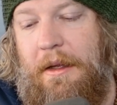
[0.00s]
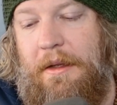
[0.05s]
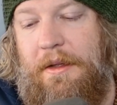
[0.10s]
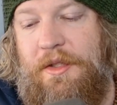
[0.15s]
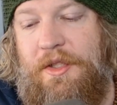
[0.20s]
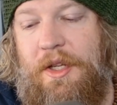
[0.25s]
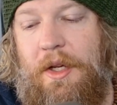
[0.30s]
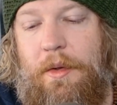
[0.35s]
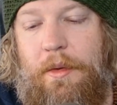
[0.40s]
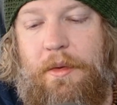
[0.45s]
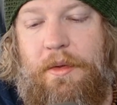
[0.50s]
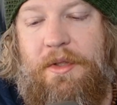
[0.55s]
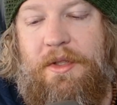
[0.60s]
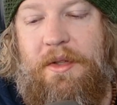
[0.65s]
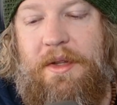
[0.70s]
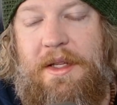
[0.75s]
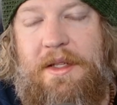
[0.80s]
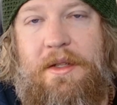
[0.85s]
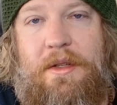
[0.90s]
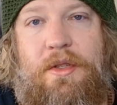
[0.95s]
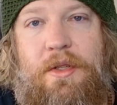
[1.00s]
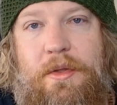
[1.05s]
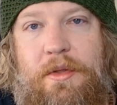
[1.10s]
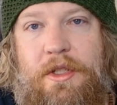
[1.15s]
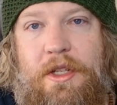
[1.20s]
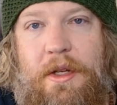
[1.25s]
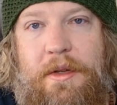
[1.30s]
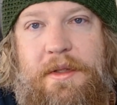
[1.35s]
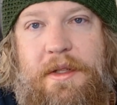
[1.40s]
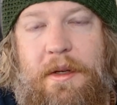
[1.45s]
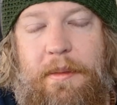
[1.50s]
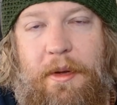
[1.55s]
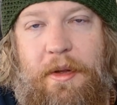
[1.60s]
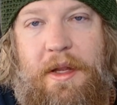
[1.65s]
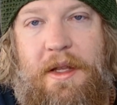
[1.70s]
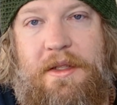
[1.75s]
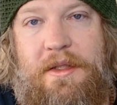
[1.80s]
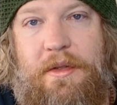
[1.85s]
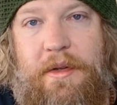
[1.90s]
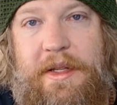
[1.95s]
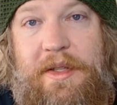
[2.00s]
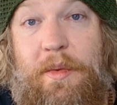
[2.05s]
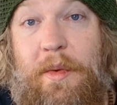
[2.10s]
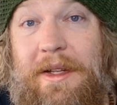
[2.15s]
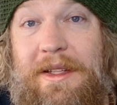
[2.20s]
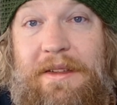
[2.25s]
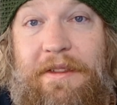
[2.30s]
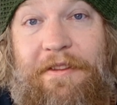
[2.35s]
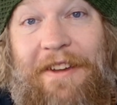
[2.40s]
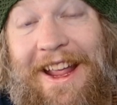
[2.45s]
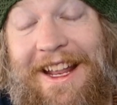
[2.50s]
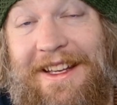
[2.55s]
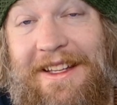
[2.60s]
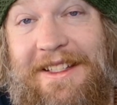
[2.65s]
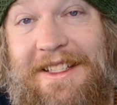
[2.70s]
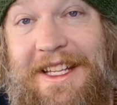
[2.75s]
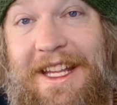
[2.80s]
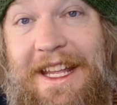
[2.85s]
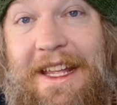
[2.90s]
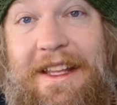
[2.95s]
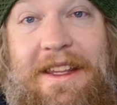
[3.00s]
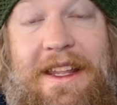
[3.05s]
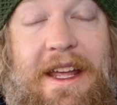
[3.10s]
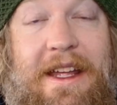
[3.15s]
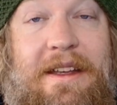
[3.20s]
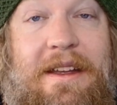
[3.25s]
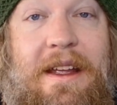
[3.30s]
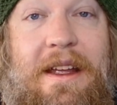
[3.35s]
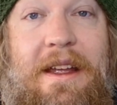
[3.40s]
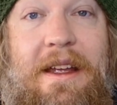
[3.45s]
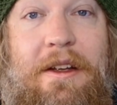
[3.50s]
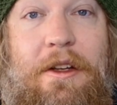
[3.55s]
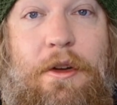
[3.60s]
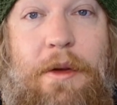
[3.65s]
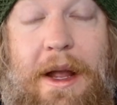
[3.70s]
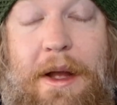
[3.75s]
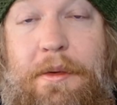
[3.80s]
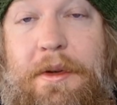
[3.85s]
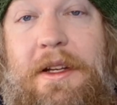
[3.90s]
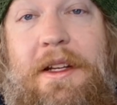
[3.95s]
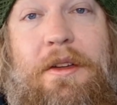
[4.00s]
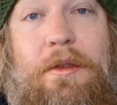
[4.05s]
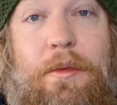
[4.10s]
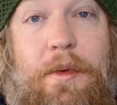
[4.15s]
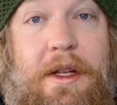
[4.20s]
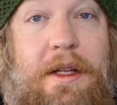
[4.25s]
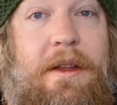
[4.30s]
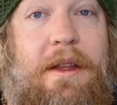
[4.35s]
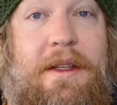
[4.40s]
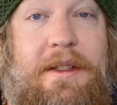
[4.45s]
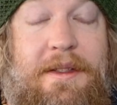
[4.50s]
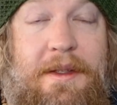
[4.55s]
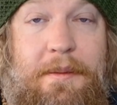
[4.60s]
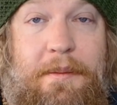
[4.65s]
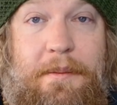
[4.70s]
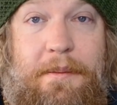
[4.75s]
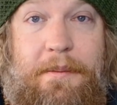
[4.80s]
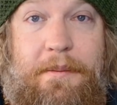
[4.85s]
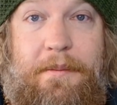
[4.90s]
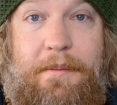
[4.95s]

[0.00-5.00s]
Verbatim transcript: so so these are two shows that are both histories. One is a fantasy and yet grounded in realism,